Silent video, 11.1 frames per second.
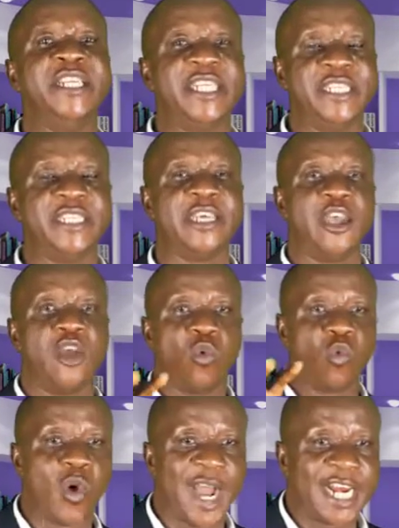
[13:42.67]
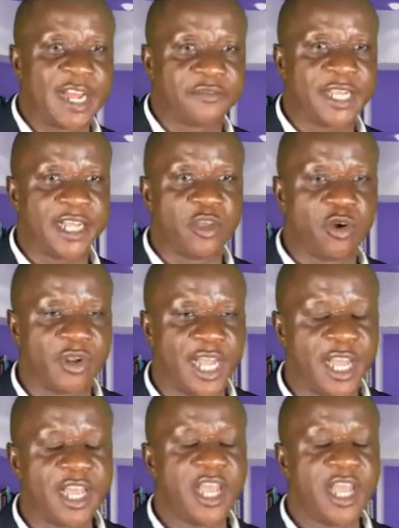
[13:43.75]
detail, one after the other.